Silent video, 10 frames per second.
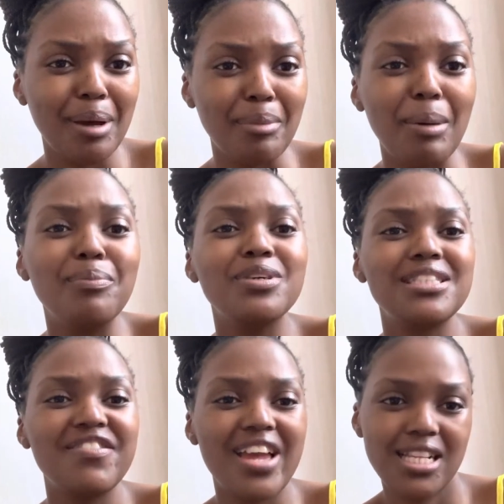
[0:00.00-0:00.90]
I'm,
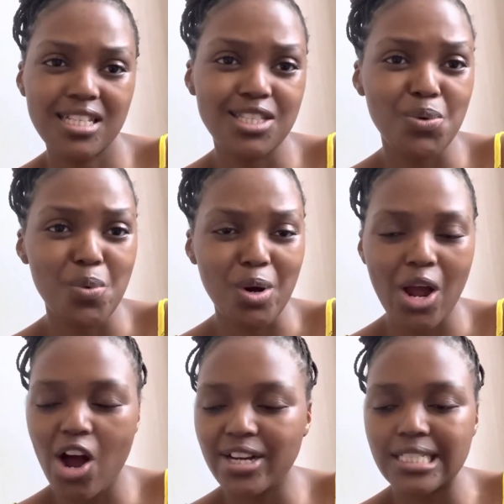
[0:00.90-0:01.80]
motivated to work
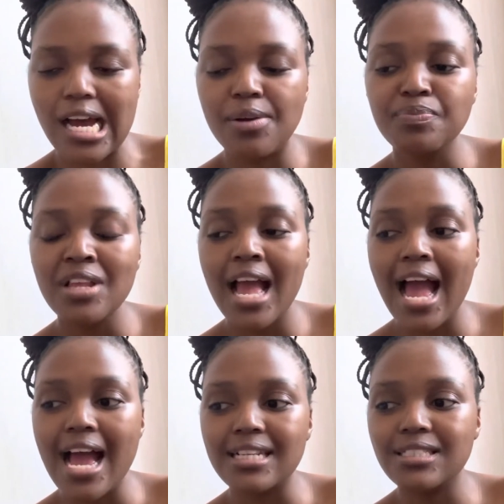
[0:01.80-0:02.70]
harder
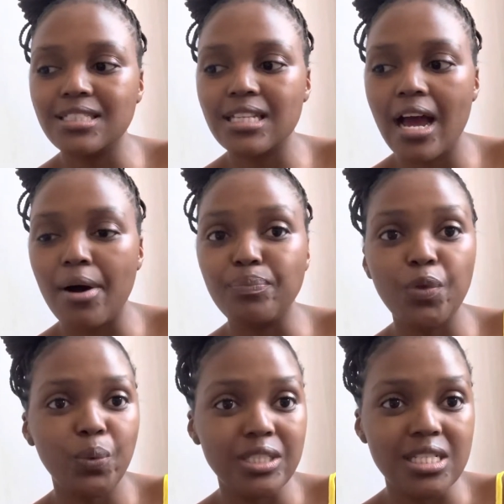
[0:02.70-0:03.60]
and um,
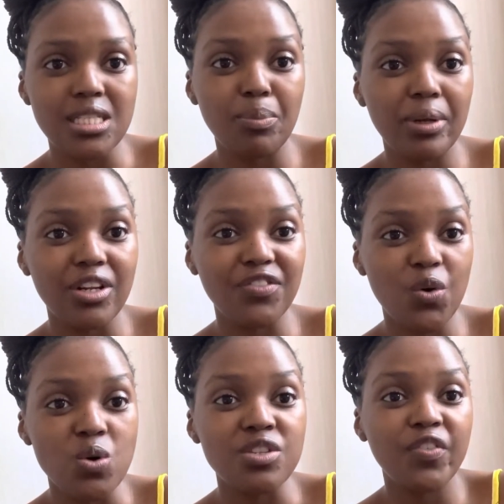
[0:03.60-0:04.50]
with discipline of
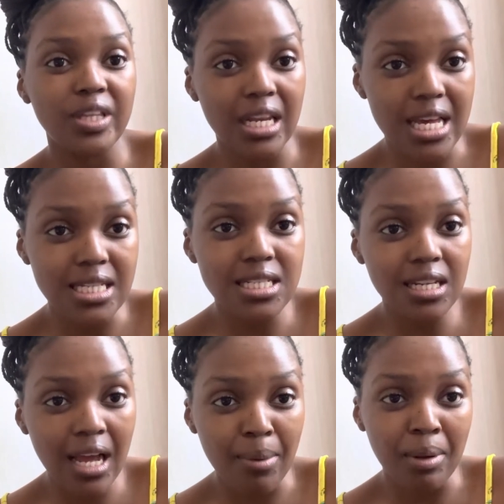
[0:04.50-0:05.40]
course for the next
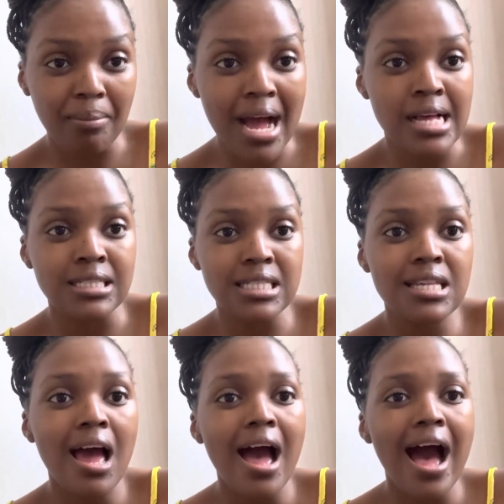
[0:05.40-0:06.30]
coming months
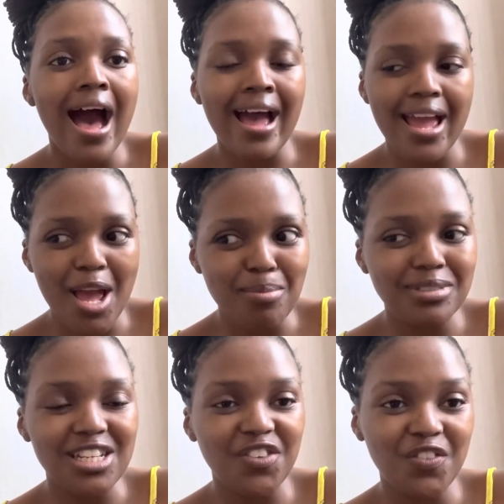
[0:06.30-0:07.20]
I am
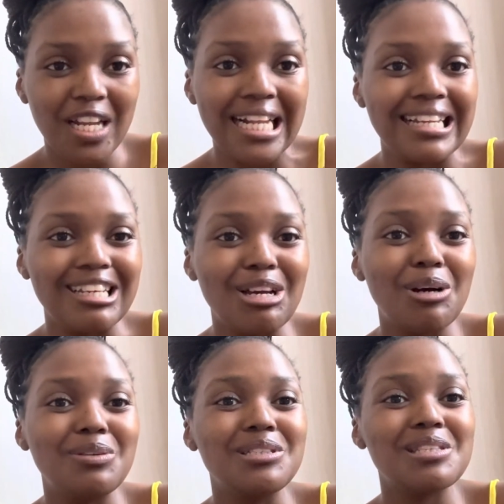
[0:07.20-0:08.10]
definitely
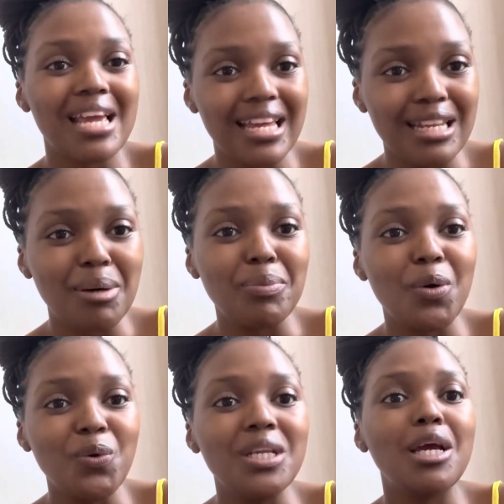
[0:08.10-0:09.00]
going to end up
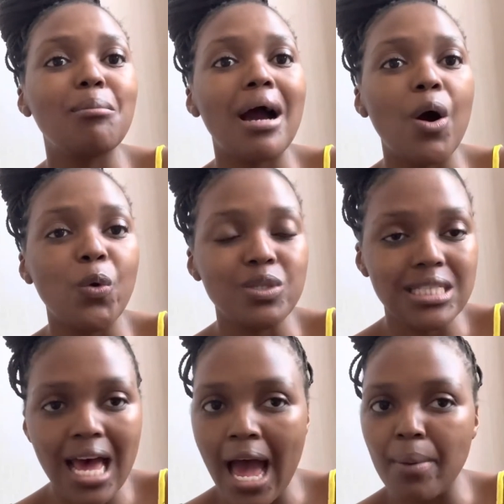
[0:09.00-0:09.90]
owning my own
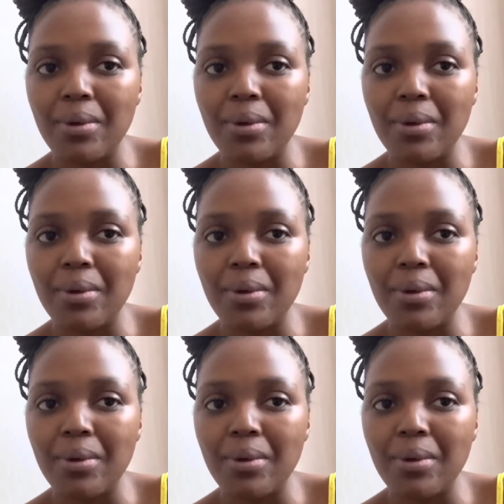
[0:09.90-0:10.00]
time.